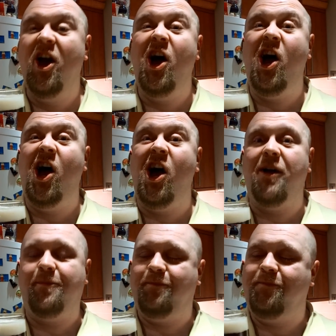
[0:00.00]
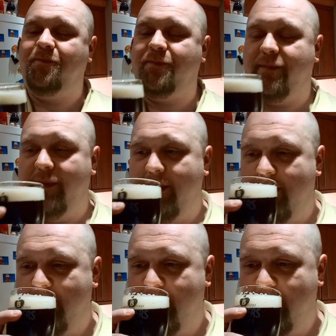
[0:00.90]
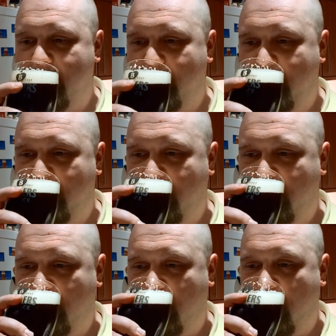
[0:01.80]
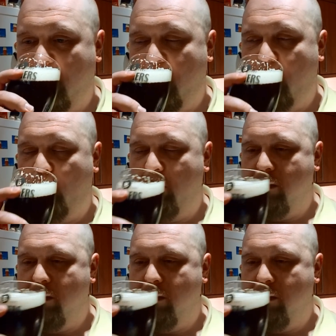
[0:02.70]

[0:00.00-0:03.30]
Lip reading: [no speech]